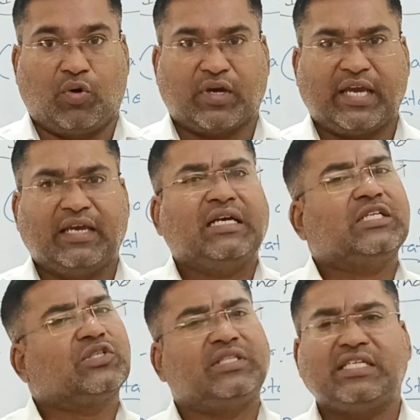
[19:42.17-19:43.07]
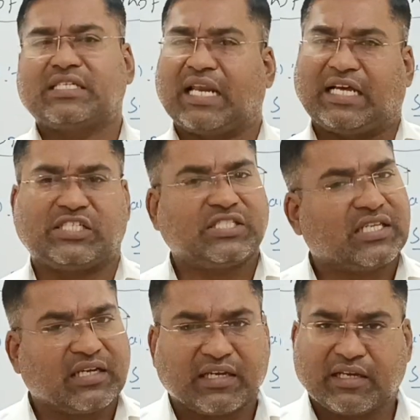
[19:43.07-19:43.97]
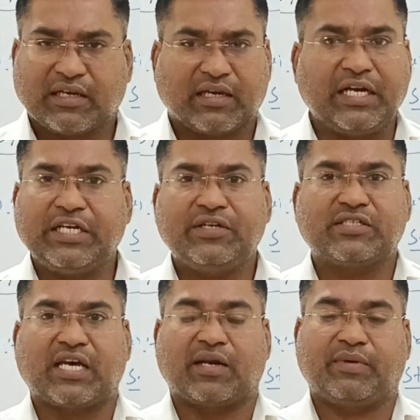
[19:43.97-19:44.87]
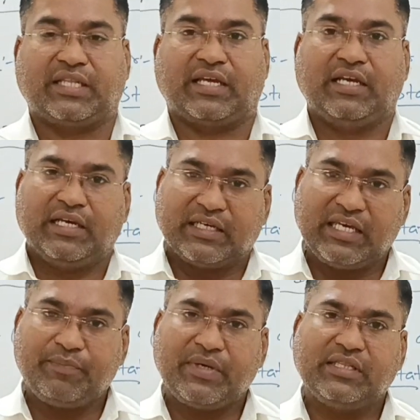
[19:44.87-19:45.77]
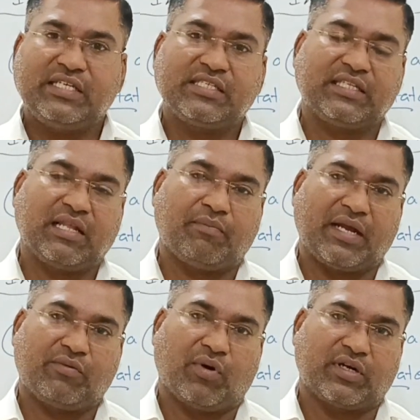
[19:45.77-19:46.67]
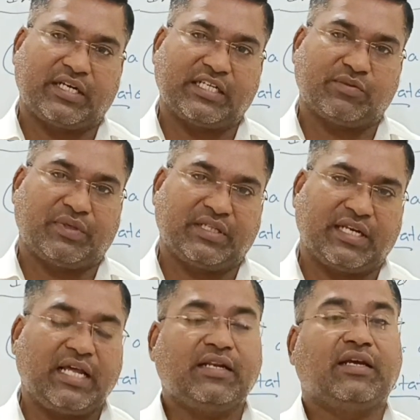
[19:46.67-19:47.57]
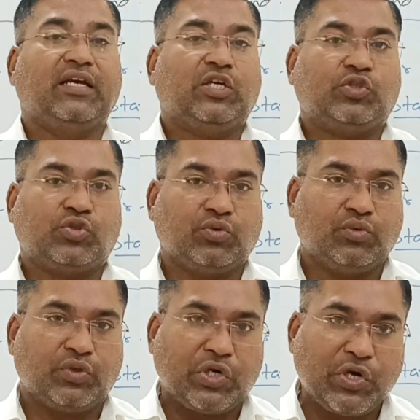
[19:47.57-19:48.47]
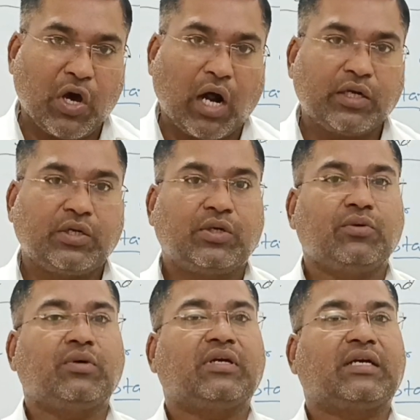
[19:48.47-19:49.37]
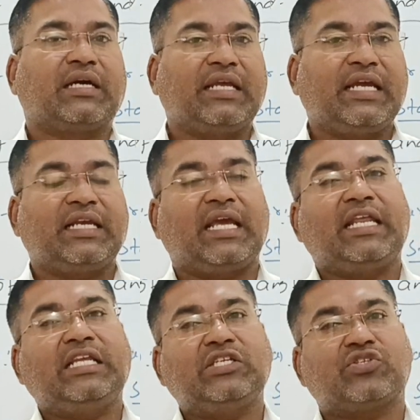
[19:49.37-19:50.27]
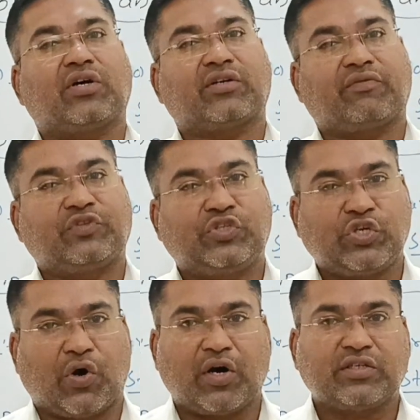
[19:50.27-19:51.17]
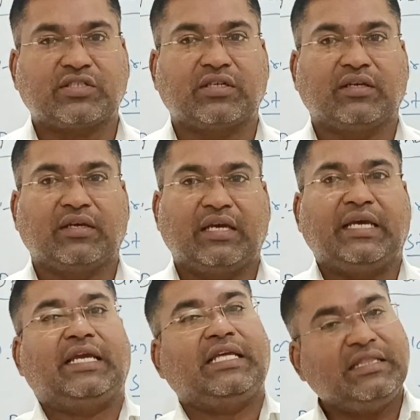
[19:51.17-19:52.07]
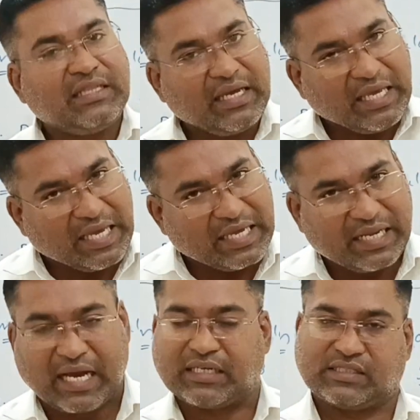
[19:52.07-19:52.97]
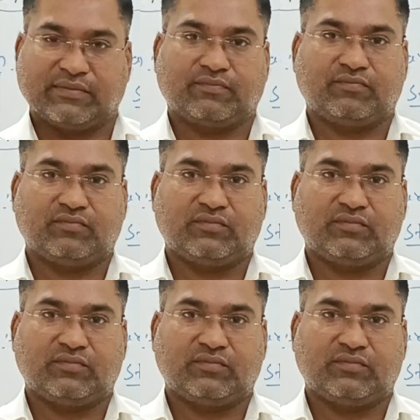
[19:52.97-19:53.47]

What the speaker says: Okay, so these clashes continuous are being there. Keeping these in the mind, what it is been done to not to create any sort of chores in the areas,